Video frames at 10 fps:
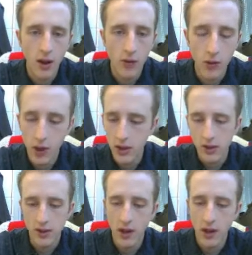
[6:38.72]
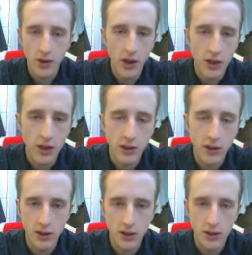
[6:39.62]
if we just left it as
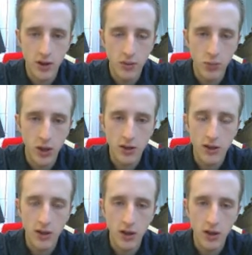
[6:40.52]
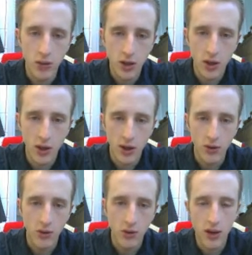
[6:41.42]
is, basically it would cut
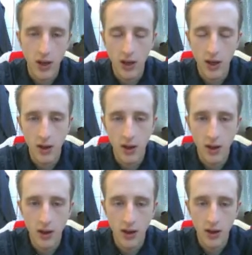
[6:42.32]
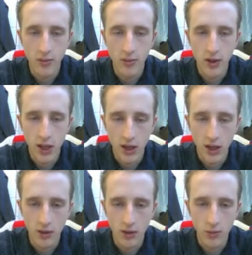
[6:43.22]
out an image like
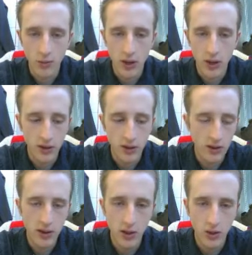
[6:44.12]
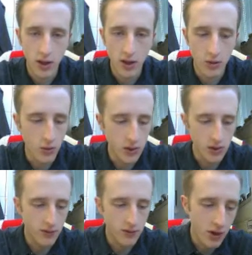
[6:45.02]
that, because the inside triangle would
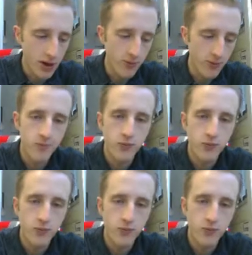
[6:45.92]
just fall out.